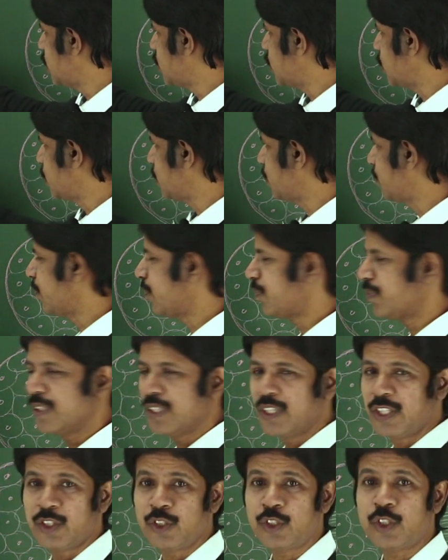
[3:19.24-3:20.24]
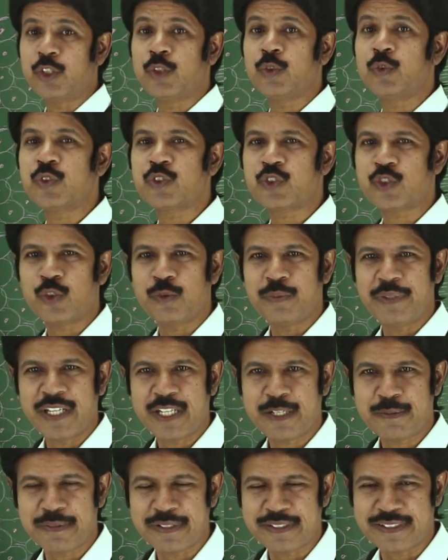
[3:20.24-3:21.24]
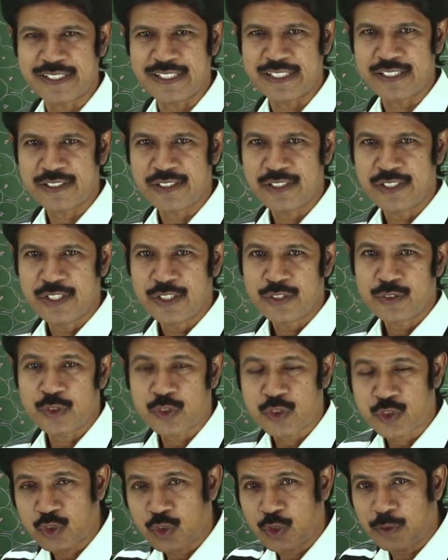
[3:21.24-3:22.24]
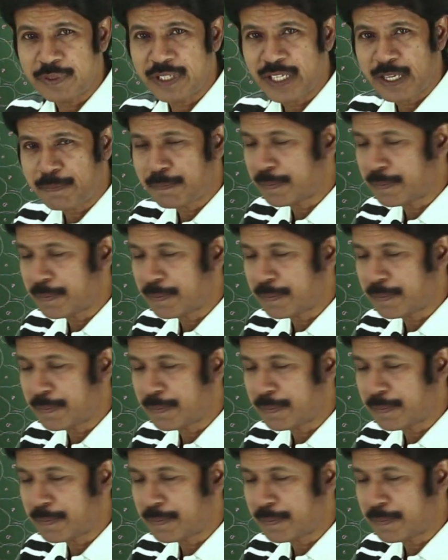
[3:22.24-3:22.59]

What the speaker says: 2. The 2 stomia are present. So stomia